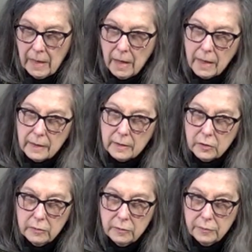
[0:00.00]
I
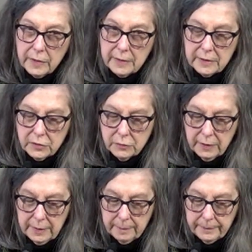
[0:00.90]
conclude with this
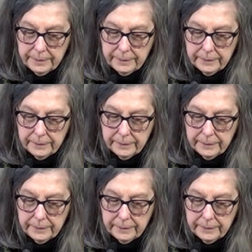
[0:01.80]
dream,